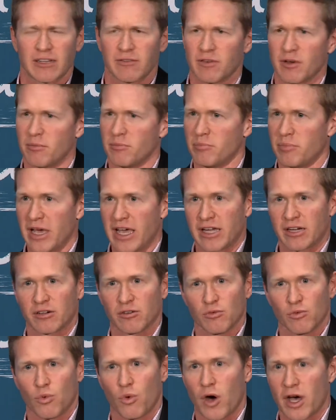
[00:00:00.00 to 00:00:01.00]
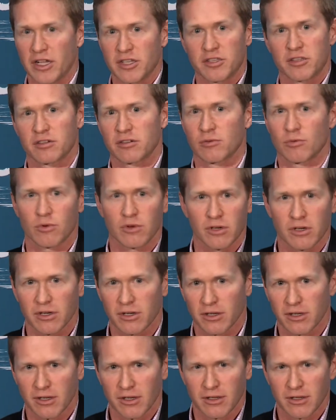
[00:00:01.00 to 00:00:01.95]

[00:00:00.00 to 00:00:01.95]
If a baker wants to work